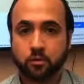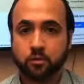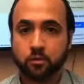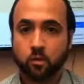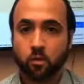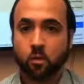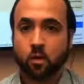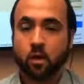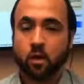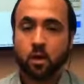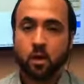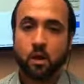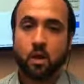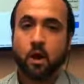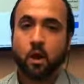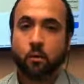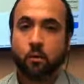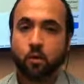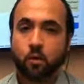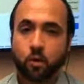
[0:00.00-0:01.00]
So
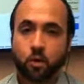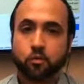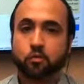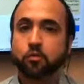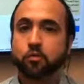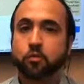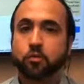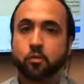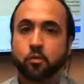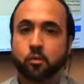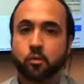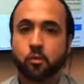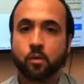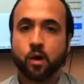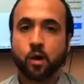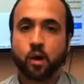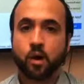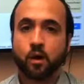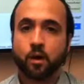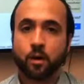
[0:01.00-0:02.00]
I would caution you
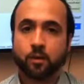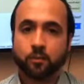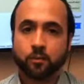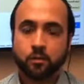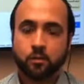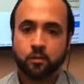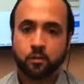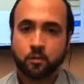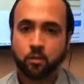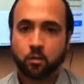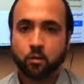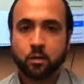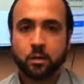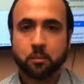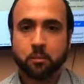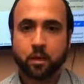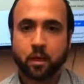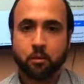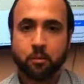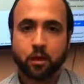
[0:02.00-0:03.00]
um, to only
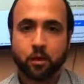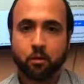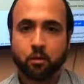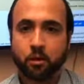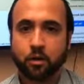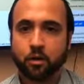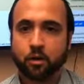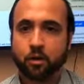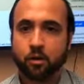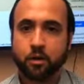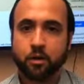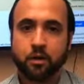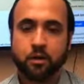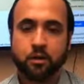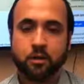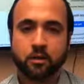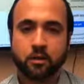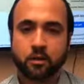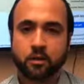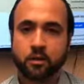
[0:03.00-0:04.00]
pay by credit card
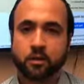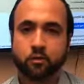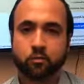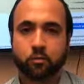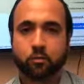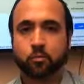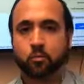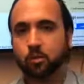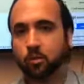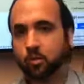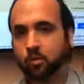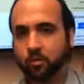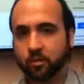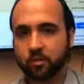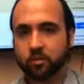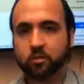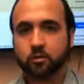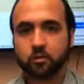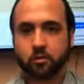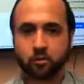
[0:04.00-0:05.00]
in extreme
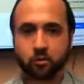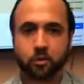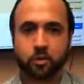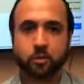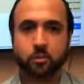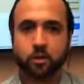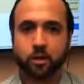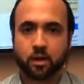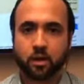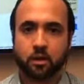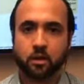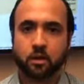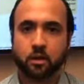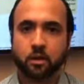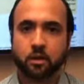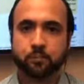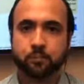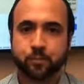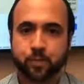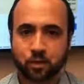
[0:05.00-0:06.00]
circumstances because you're going to pay
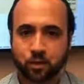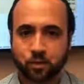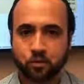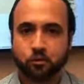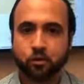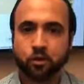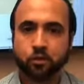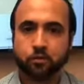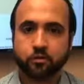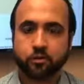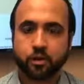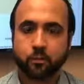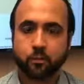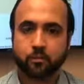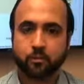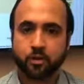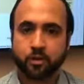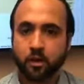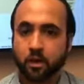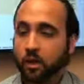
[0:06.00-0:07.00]
um, a good charge on top
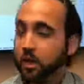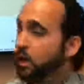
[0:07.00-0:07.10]
of it.